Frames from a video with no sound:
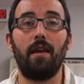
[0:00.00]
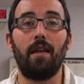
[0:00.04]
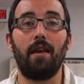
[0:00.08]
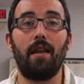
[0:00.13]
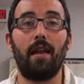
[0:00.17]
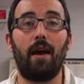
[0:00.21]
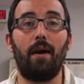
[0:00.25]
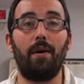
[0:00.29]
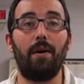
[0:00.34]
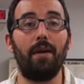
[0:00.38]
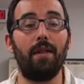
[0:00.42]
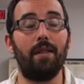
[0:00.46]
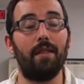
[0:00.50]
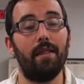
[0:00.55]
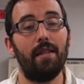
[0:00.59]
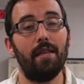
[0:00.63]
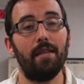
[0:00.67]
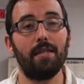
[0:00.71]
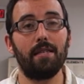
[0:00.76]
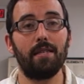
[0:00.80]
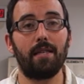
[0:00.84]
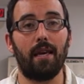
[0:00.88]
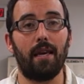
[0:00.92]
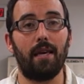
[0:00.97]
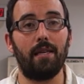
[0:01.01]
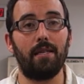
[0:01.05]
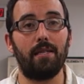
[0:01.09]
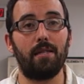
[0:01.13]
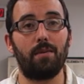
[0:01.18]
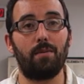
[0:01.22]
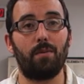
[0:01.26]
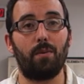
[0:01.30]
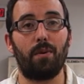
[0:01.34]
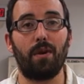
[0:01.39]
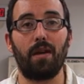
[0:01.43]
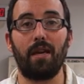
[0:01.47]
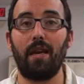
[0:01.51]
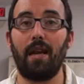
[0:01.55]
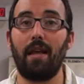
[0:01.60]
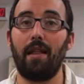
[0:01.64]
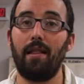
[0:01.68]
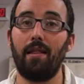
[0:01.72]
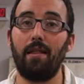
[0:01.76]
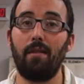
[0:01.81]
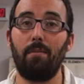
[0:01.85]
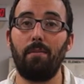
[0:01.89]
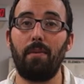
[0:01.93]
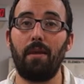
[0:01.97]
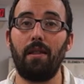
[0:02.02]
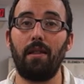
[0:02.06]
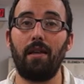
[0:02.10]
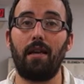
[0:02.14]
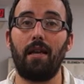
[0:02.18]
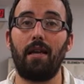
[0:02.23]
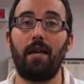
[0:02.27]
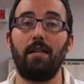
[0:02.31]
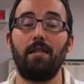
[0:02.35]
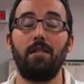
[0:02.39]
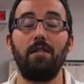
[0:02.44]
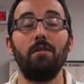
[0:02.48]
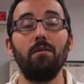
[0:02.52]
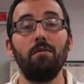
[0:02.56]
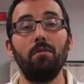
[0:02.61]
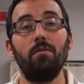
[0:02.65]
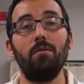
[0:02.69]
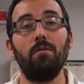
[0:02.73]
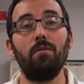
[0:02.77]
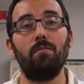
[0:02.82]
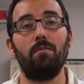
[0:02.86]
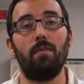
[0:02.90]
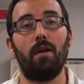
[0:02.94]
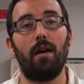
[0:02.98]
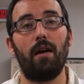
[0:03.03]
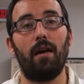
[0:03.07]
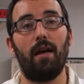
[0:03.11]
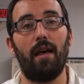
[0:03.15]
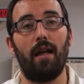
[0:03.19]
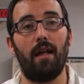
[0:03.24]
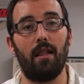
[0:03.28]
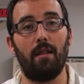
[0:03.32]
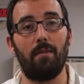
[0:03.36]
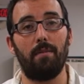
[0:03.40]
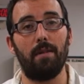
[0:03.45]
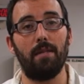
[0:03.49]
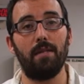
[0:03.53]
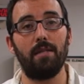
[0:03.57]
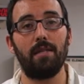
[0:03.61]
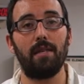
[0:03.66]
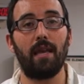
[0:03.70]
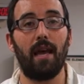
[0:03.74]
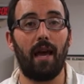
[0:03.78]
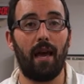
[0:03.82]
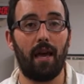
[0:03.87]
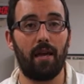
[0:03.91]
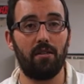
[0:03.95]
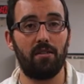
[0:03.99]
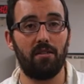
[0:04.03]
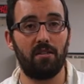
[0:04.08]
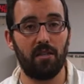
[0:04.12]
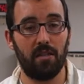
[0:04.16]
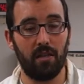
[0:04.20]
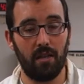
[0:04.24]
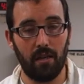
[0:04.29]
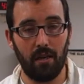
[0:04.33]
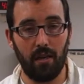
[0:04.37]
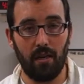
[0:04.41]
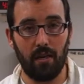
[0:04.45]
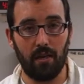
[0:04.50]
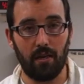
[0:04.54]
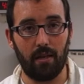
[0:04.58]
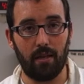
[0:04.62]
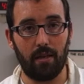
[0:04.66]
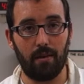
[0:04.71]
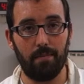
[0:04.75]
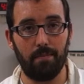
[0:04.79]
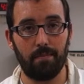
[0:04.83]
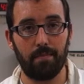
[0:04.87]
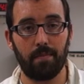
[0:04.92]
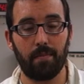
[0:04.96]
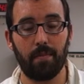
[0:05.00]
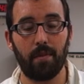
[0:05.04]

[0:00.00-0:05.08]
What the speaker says: Now, in this case, we're going to be looking at two elements, hydrogen and helium,